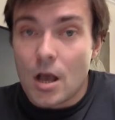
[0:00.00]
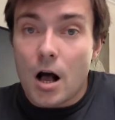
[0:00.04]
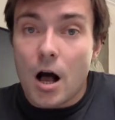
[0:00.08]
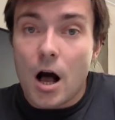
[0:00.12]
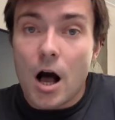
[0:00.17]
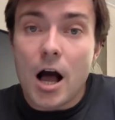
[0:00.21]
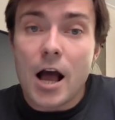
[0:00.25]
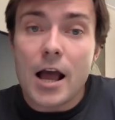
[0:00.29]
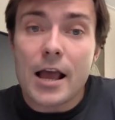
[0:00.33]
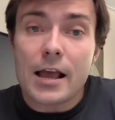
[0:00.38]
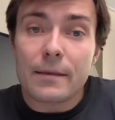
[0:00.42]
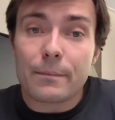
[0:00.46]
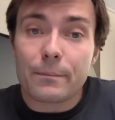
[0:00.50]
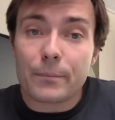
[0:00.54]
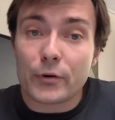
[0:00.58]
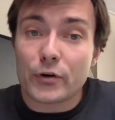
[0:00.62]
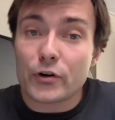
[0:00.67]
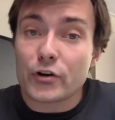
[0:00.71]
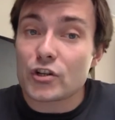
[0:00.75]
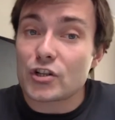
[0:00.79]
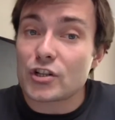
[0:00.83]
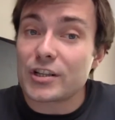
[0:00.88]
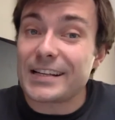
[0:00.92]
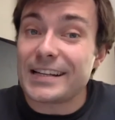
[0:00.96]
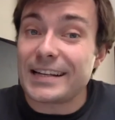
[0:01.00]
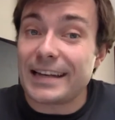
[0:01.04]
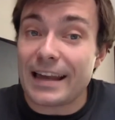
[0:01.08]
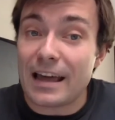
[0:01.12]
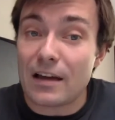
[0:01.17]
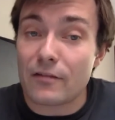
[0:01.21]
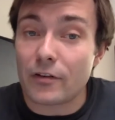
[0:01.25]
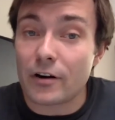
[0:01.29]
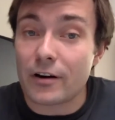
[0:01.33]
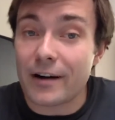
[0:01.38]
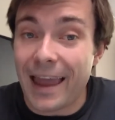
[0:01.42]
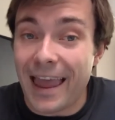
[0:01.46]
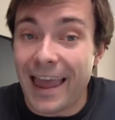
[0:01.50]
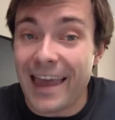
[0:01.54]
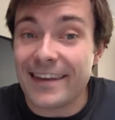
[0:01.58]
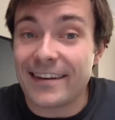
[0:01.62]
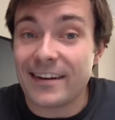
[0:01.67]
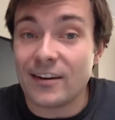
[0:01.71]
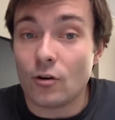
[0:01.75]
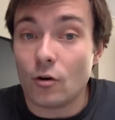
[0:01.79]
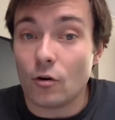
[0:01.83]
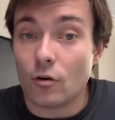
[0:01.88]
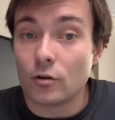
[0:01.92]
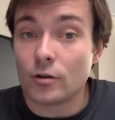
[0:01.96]
I personally never had
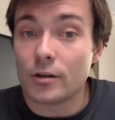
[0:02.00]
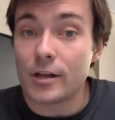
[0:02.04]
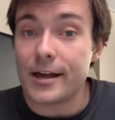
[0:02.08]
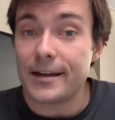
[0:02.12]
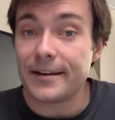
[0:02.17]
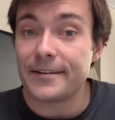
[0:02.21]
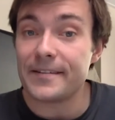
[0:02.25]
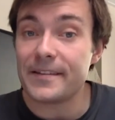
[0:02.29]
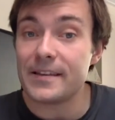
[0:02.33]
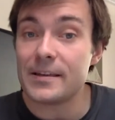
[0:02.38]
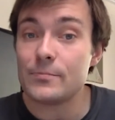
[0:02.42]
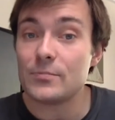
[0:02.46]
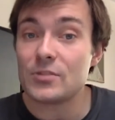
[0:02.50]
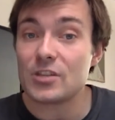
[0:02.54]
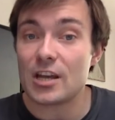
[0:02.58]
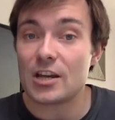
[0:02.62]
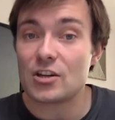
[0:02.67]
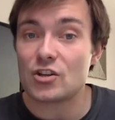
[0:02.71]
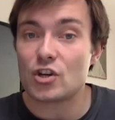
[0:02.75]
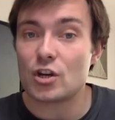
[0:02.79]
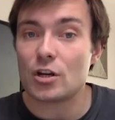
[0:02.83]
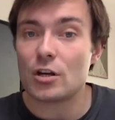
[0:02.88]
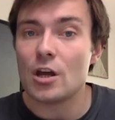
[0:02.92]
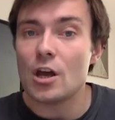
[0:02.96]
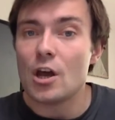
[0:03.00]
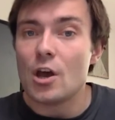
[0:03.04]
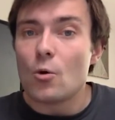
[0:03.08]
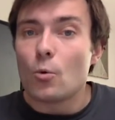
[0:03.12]
an online team session